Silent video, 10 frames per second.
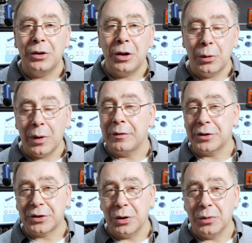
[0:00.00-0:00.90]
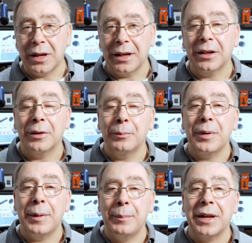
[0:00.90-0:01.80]
whoever's talking can
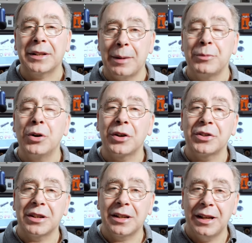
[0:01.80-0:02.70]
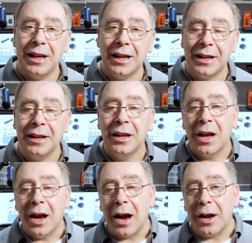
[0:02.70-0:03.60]
be picked up nice and clearly.
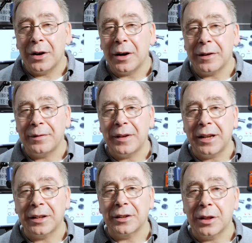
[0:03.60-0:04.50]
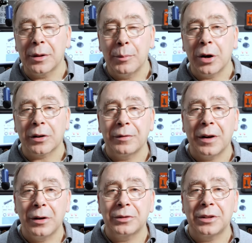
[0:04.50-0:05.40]
And I think the
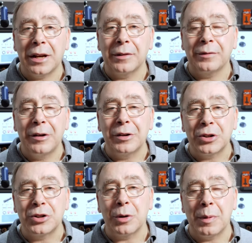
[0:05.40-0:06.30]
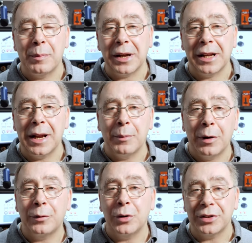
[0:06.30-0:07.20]
microphone done a very good job of picking up
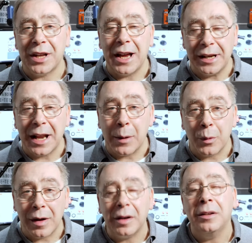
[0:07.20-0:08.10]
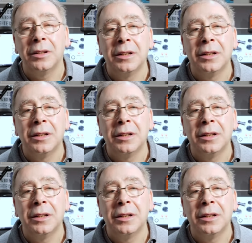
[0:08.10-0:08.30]
my voice out in that weather.